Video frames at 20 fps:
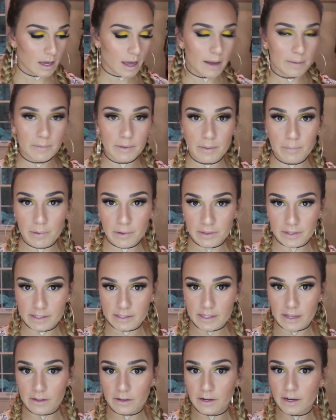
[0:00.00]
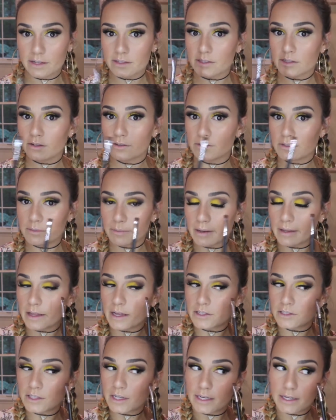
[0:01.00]
I'm going to put this color as close to my
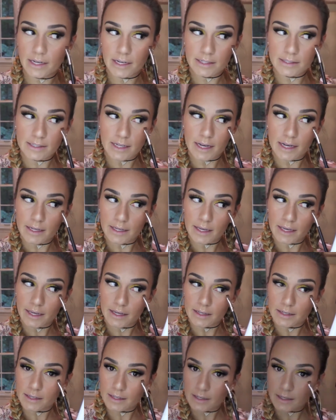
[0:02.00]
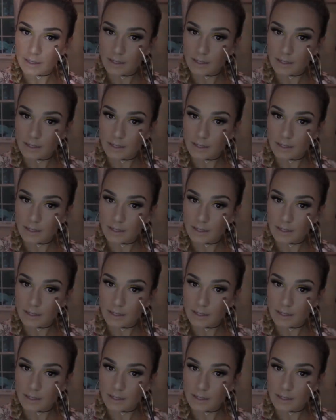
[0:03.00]
lash line as I can.